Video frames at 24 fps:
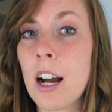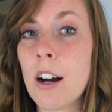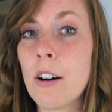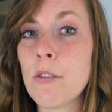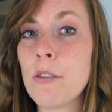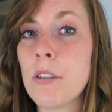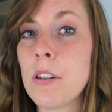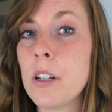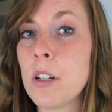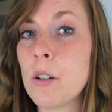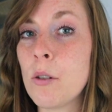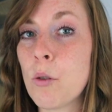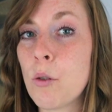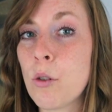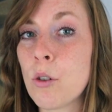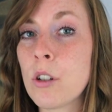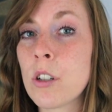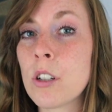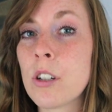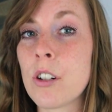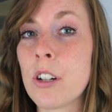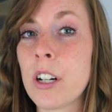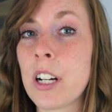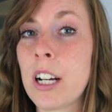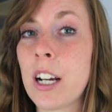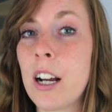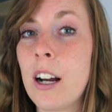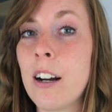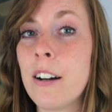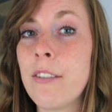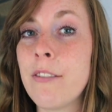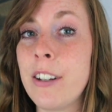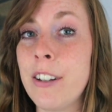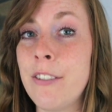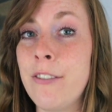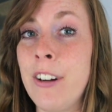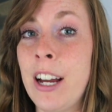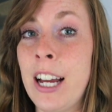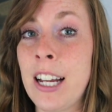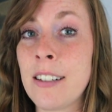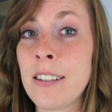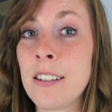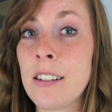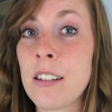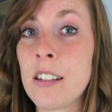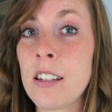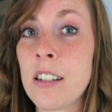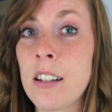out the ordering of
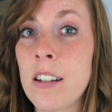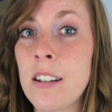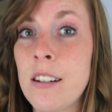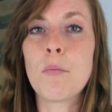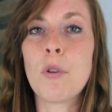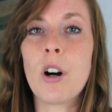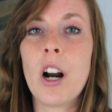events.